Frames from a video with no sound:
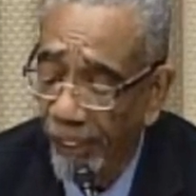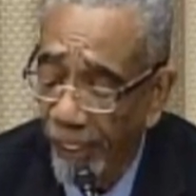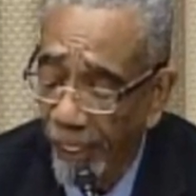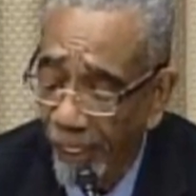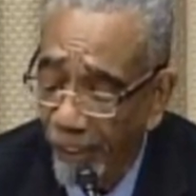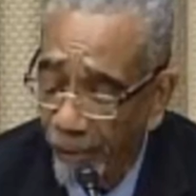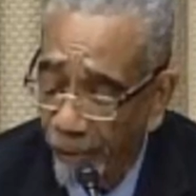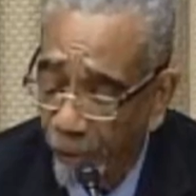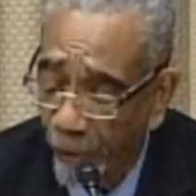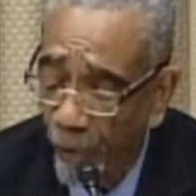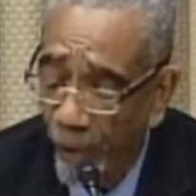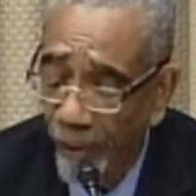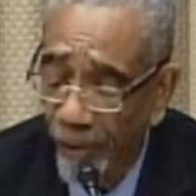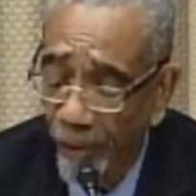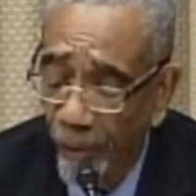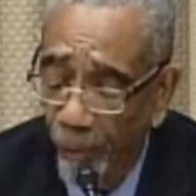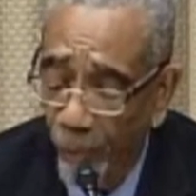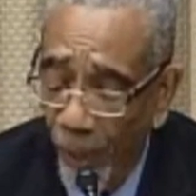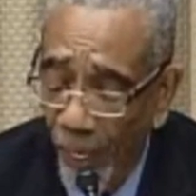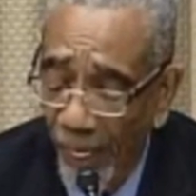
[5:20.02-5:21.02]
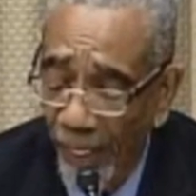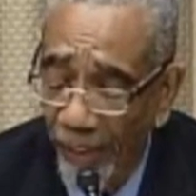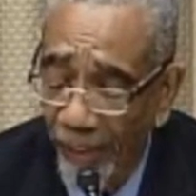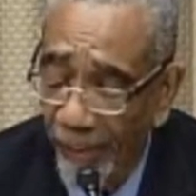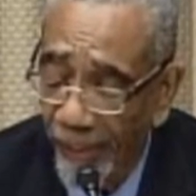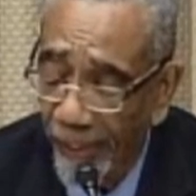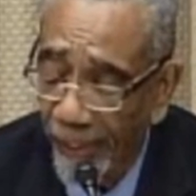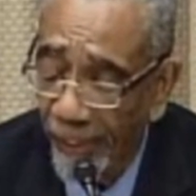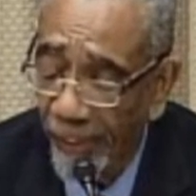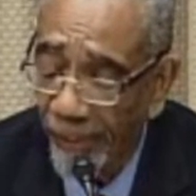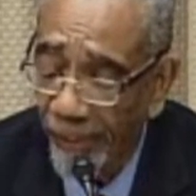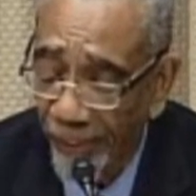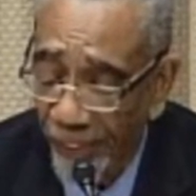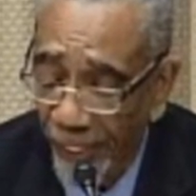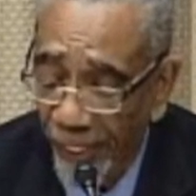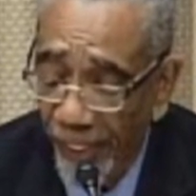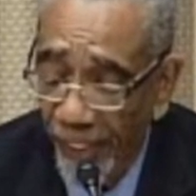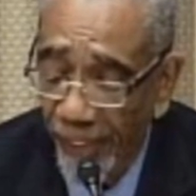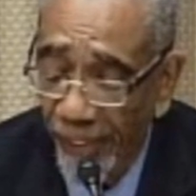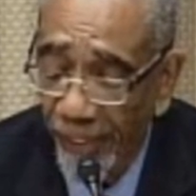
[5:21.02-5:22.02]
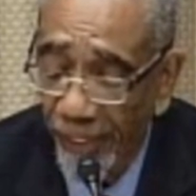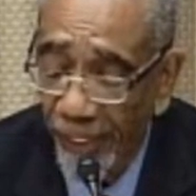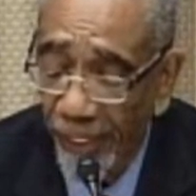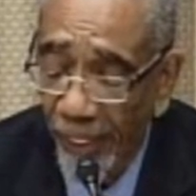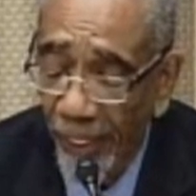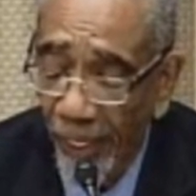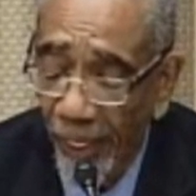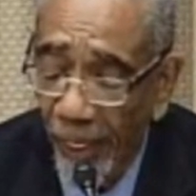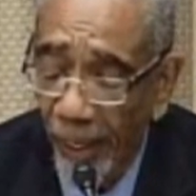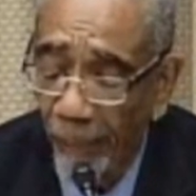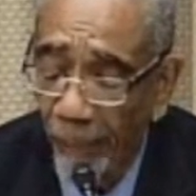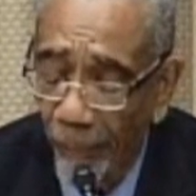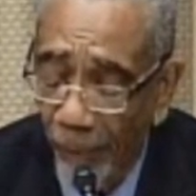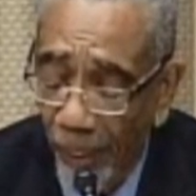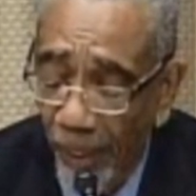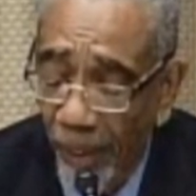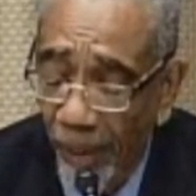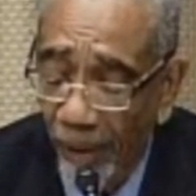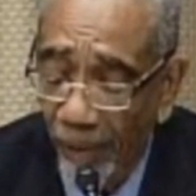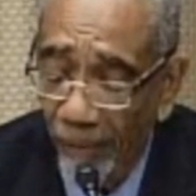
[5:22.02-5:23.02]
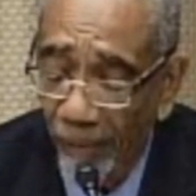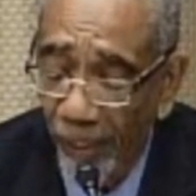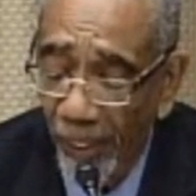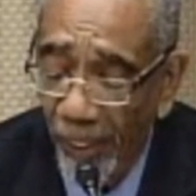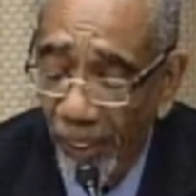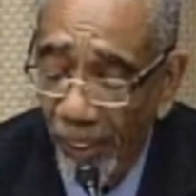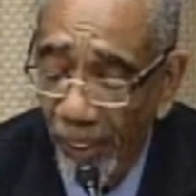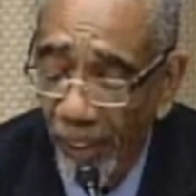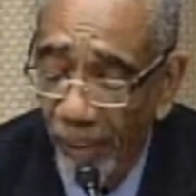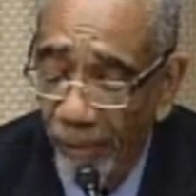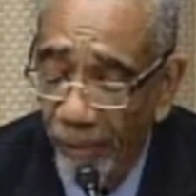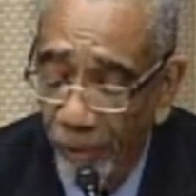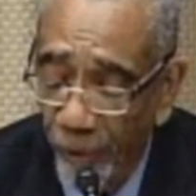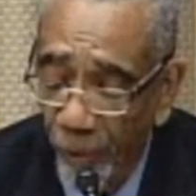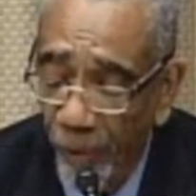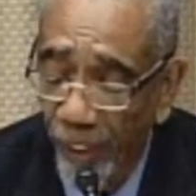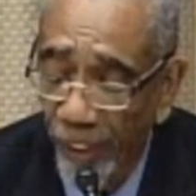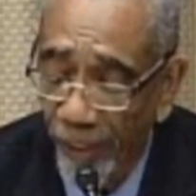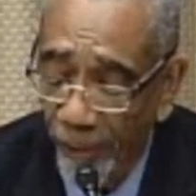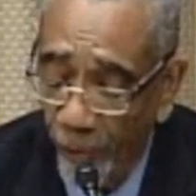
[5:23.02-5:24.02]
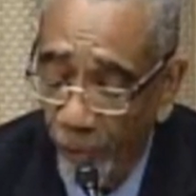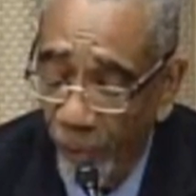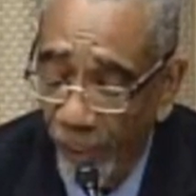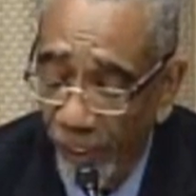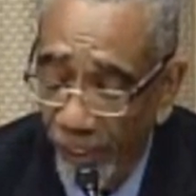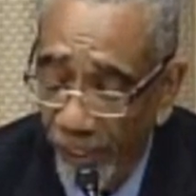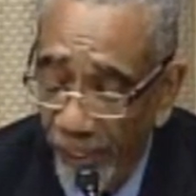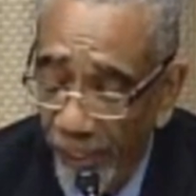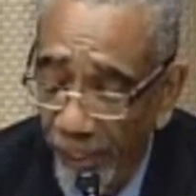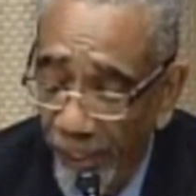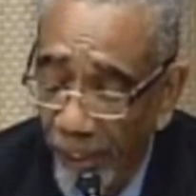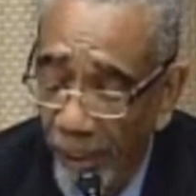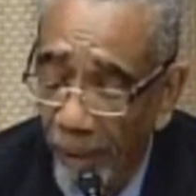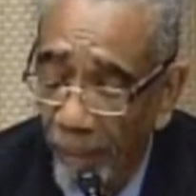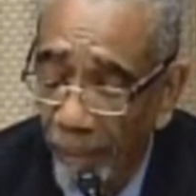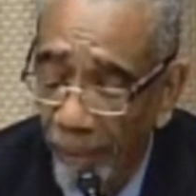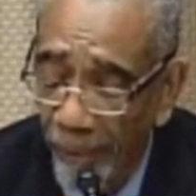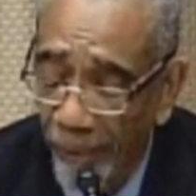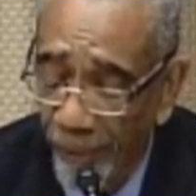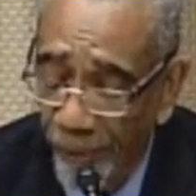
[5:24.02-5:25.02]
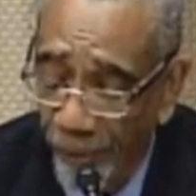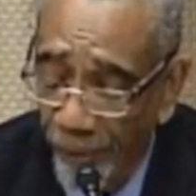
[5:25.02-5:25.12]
in doing the right thing above doing it quickly. Mr.